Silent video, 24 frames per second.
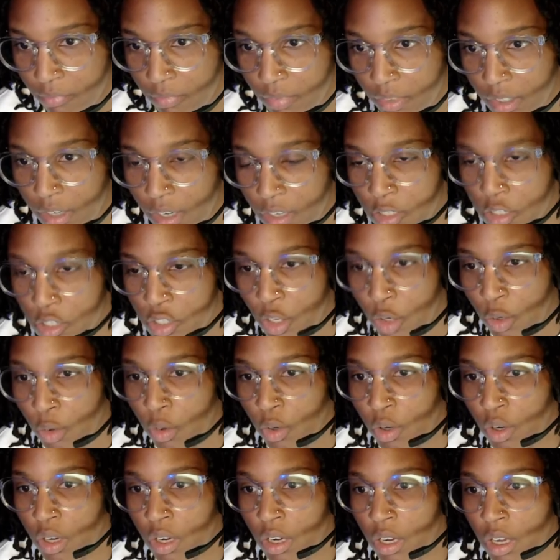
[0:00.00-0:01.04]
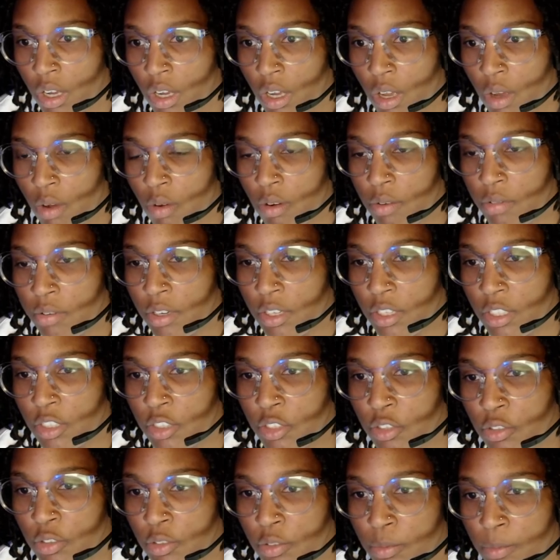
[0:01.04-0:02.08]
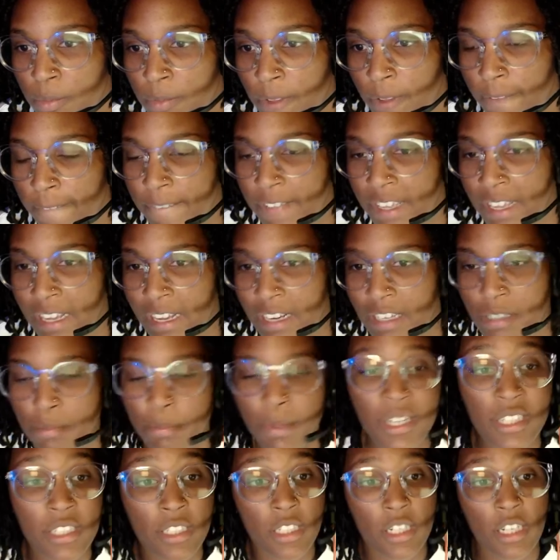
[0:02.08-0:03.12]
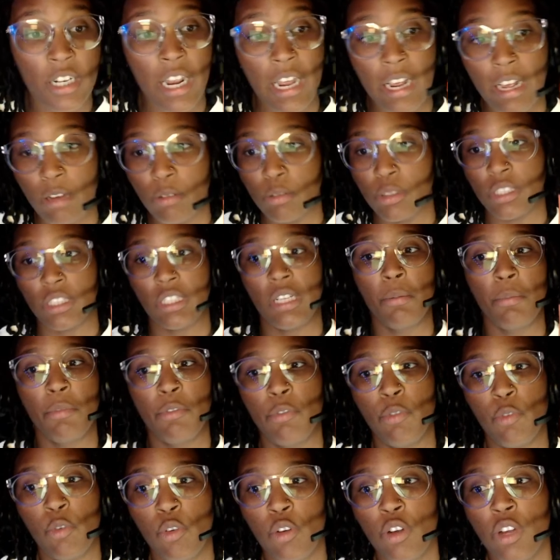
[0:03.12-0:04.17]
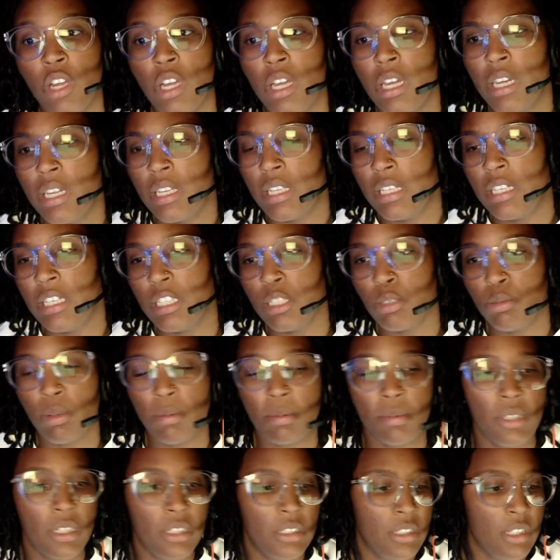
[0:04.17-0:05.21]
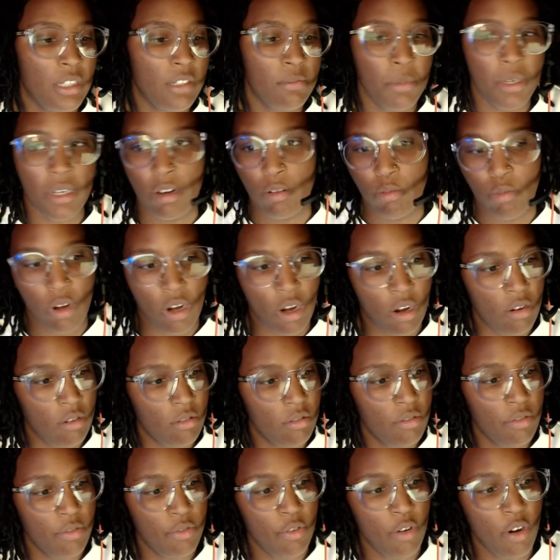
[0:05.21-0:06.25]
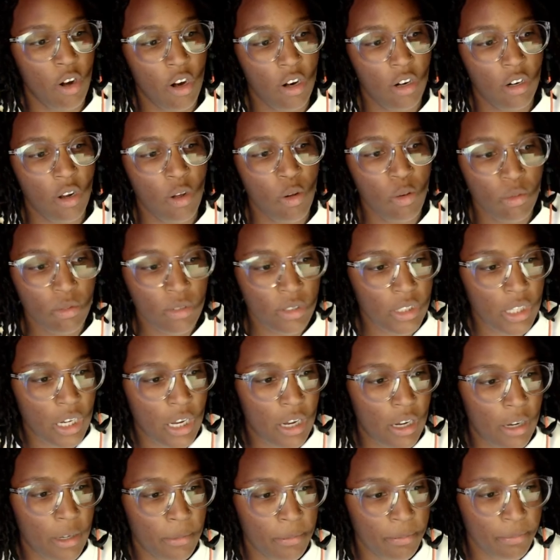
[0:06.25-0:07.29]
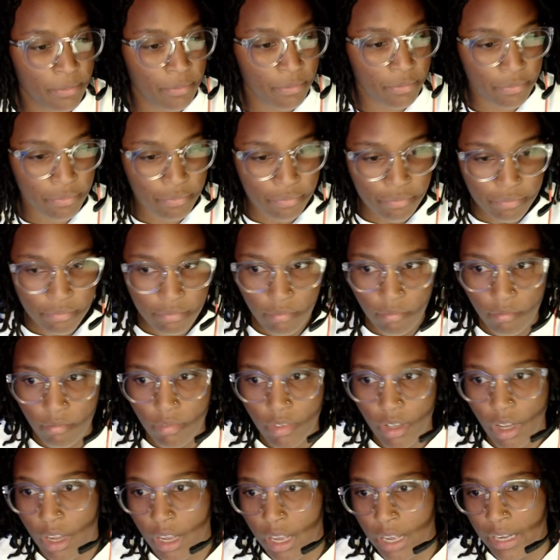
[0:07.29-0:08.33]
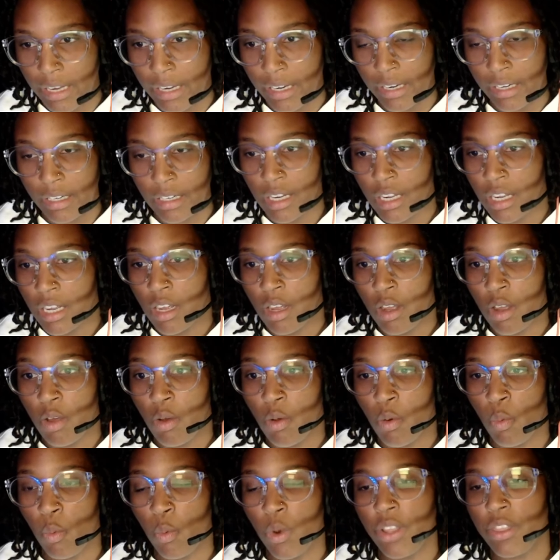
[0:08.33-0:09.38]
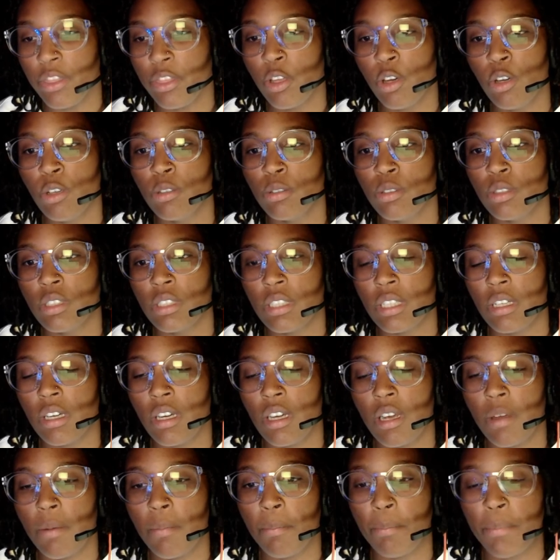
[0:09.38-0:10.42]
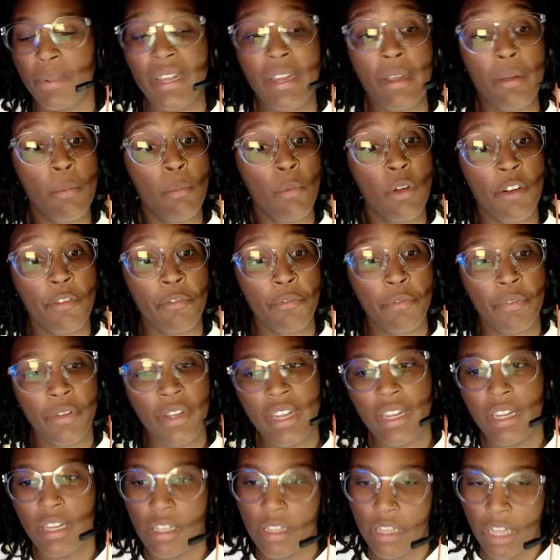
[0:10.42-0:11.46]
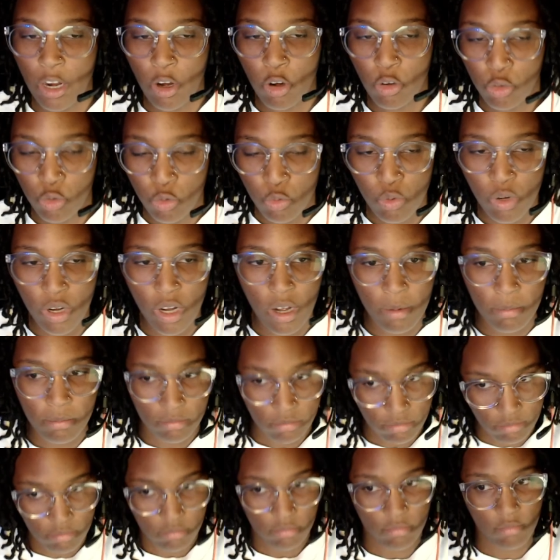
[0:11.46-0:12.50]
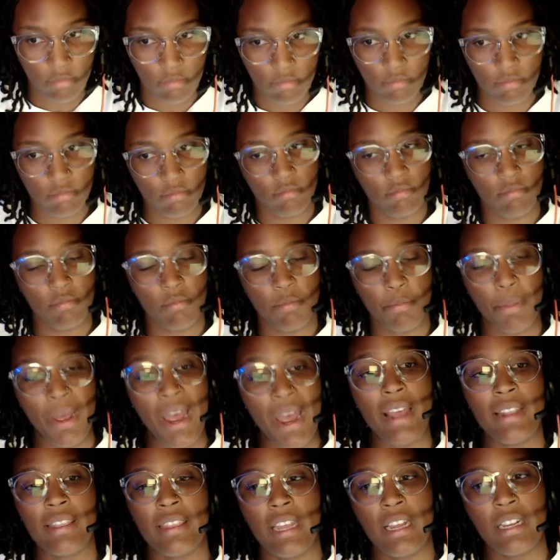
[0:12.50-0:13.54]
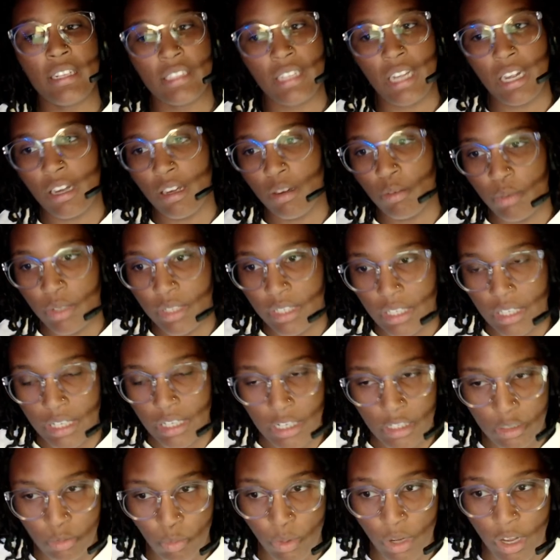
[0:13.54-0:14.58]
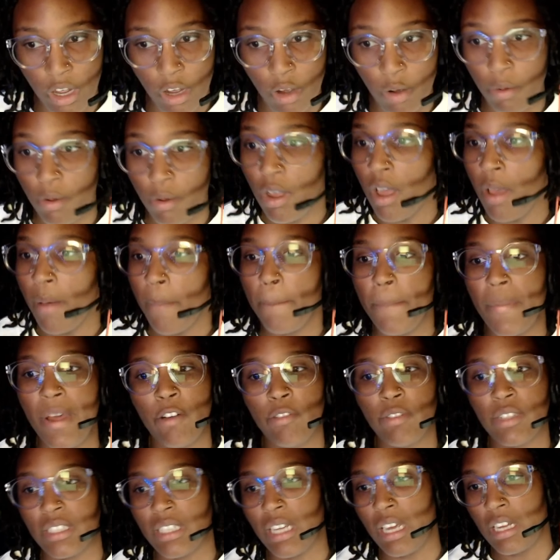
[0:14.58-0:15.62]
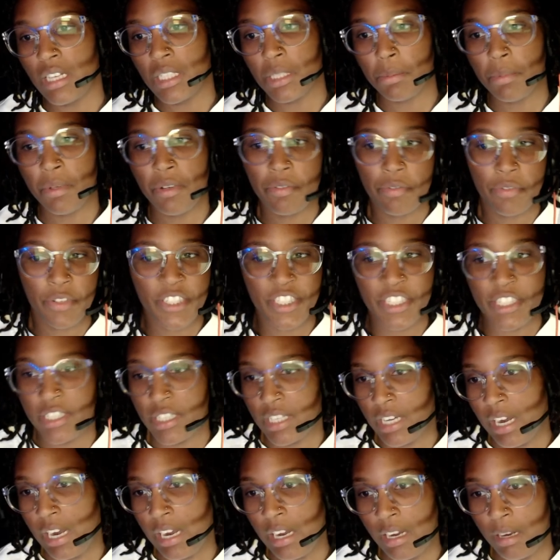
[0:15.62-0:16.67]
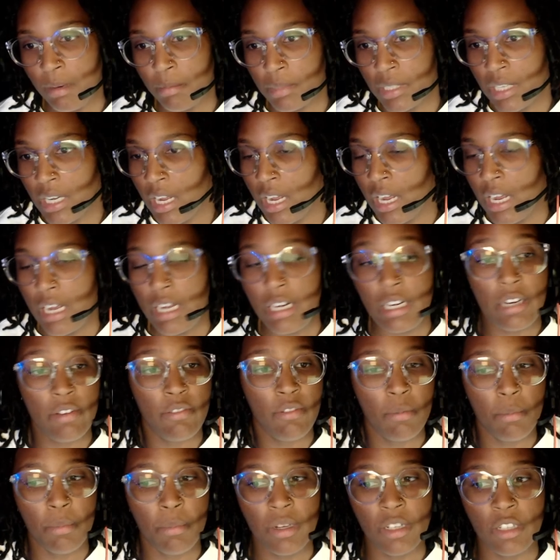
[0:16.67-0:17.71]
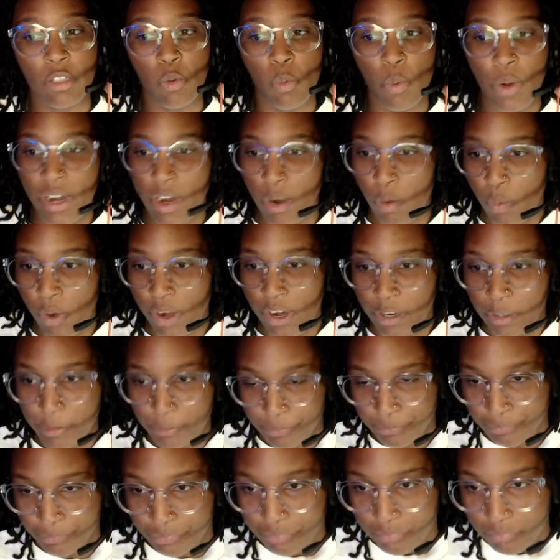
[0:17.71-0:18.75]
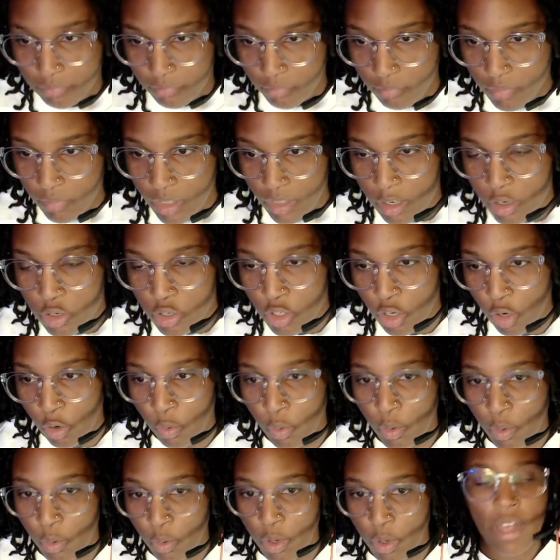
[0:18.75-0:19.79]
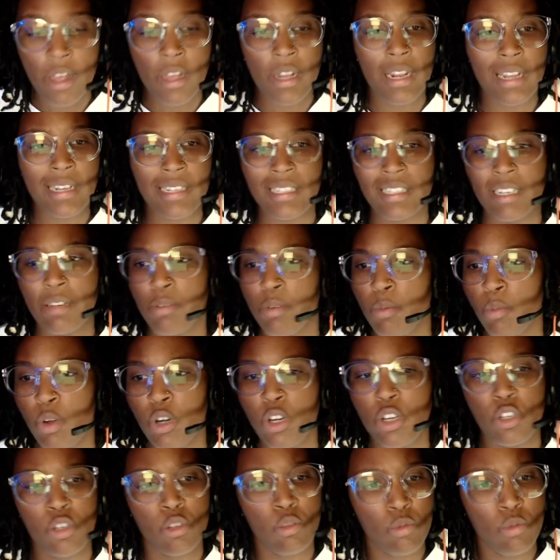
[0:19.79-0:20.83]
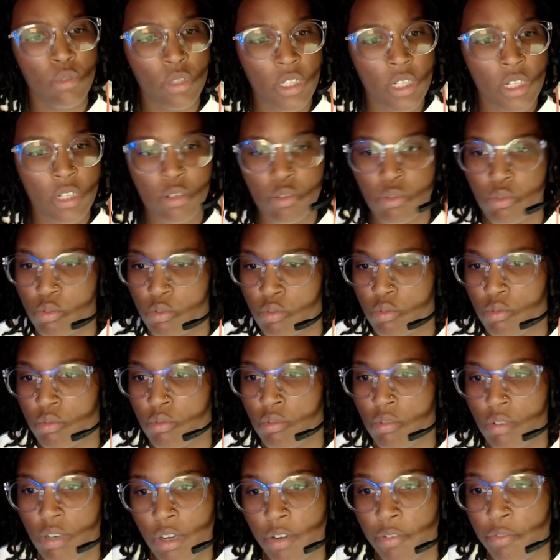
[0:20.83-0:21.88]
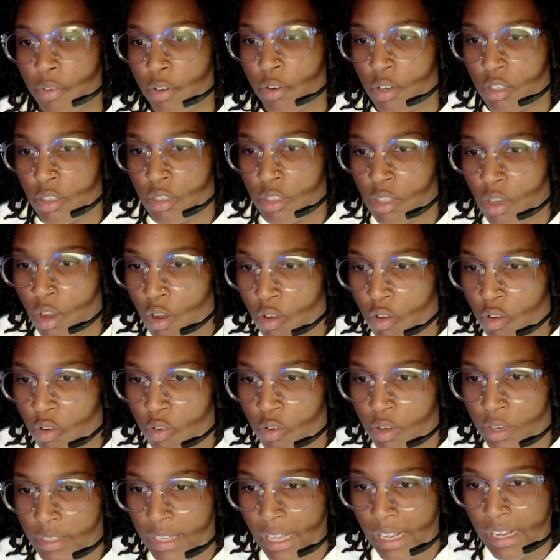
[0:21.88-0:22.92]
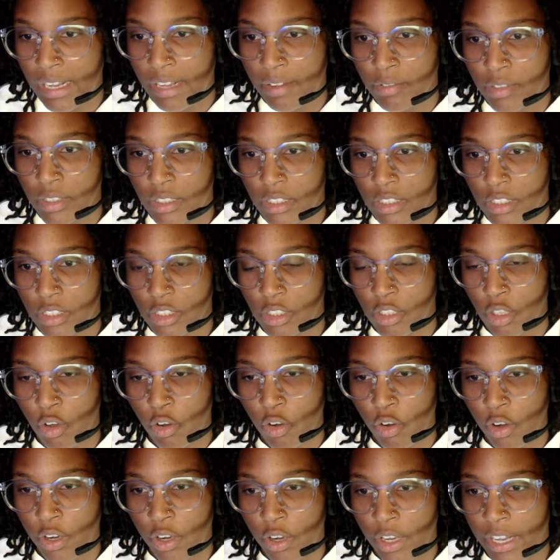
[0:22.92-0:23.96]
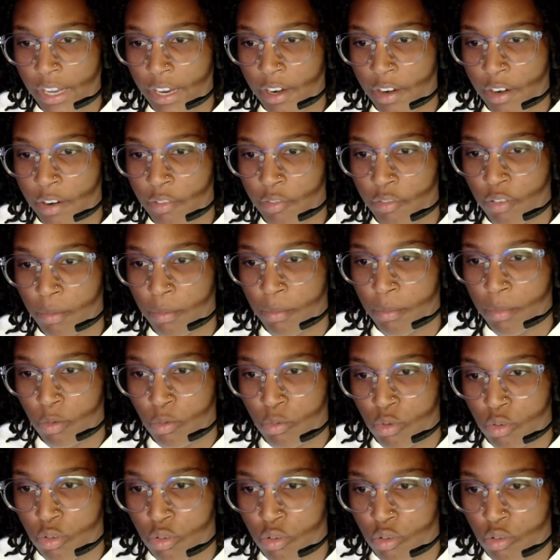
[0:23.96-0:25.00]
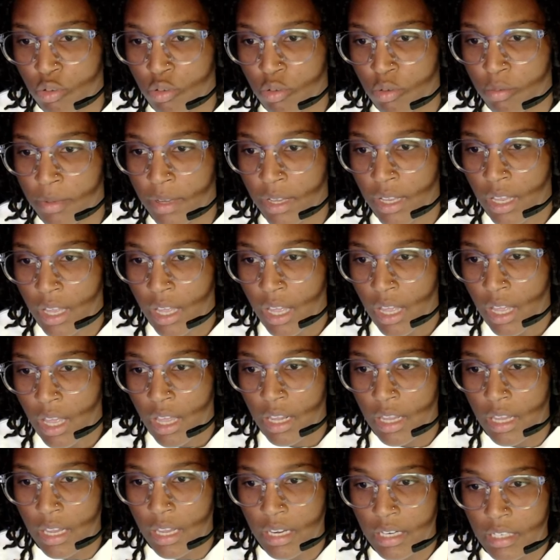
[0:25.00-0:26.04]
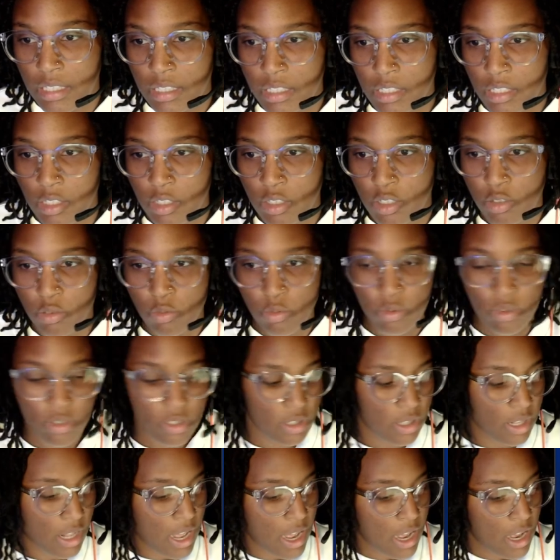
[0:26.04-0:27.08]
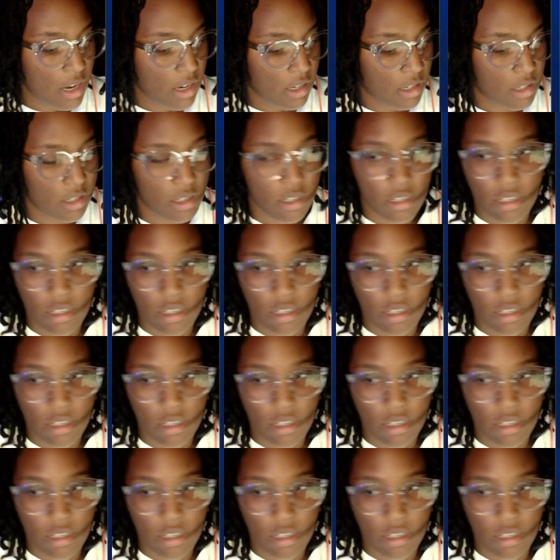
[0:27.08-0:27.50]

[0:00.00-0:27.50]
So what we're gonna do is basically, like I was saying before, these websites have been around for a long time, and with those being convenient, there do come bad things that come with it as well. Malvertisement, phishing scams, and even bundleware. So let's say we want to use it to convert a song. They give us a song here from YouTube. Let's use that.